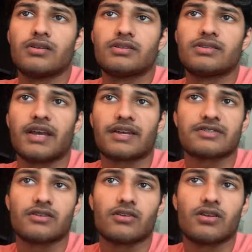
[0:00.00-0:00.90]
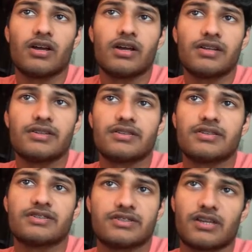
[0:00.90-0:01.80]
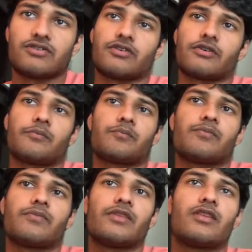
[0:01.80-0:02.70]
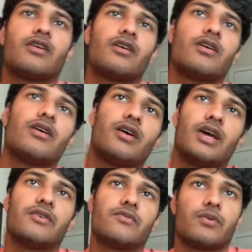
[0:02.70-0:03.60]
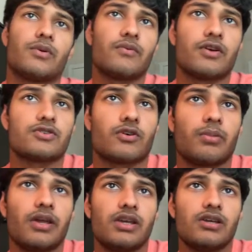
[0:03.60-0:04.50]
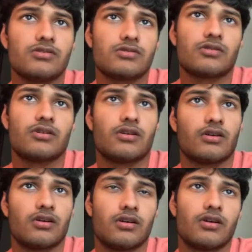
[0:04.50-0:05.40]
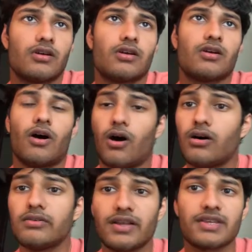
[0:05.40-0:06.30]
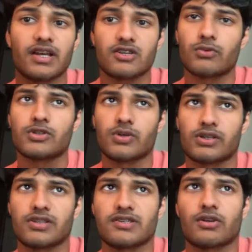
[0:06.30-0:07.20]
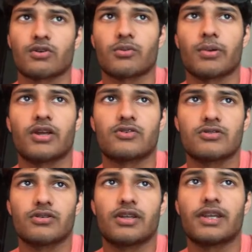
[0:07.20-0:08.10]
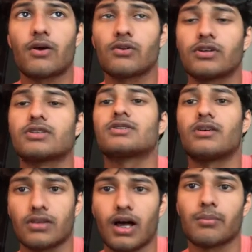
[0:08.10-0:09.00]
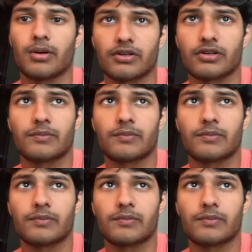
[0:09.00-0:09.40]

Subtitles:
text align center, and if we refresh our page, all of that text went straight to the center of the page, and now it looks a lot better.